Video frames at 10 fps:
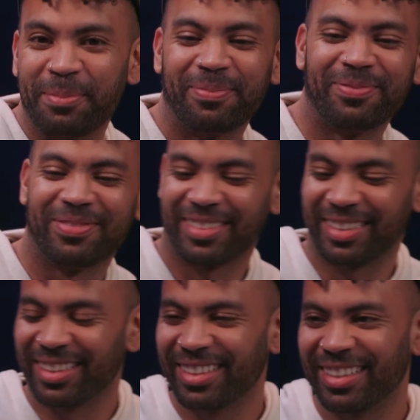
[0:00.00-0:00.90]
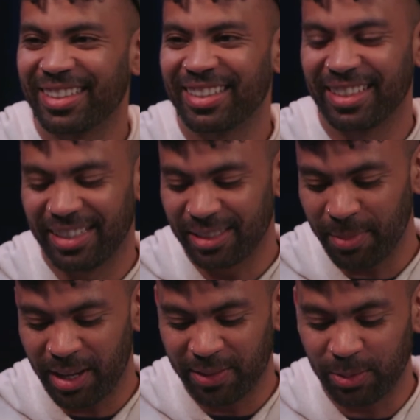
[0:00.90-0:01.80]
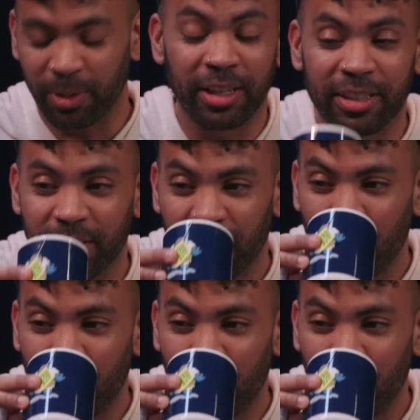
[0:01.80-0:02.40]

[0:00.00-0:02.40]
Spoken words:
So he's a man of his word. He meant what he said.